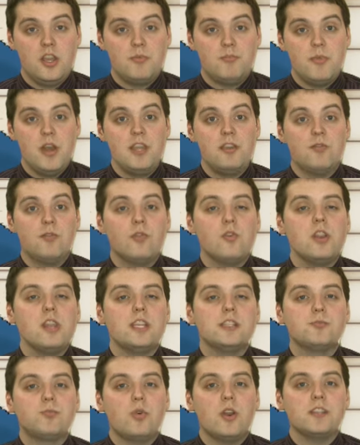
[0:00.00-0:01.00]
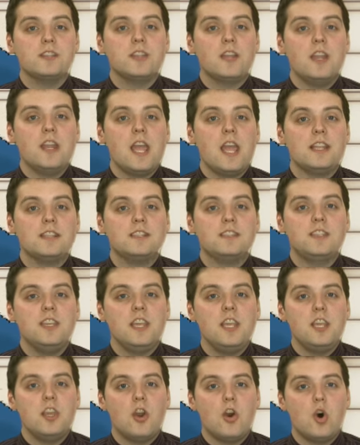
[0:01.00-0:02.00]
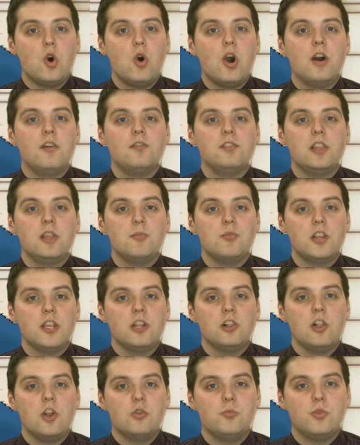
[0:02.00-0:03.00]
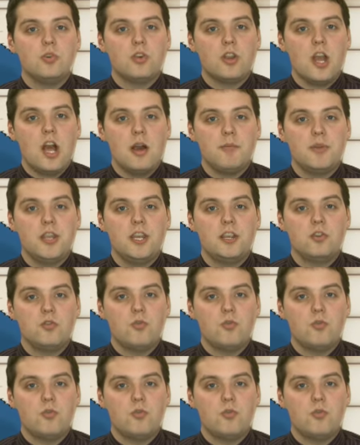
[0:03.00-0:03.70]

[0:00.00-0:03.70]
Mike Fries, president and CEO of Liberty Global, commented,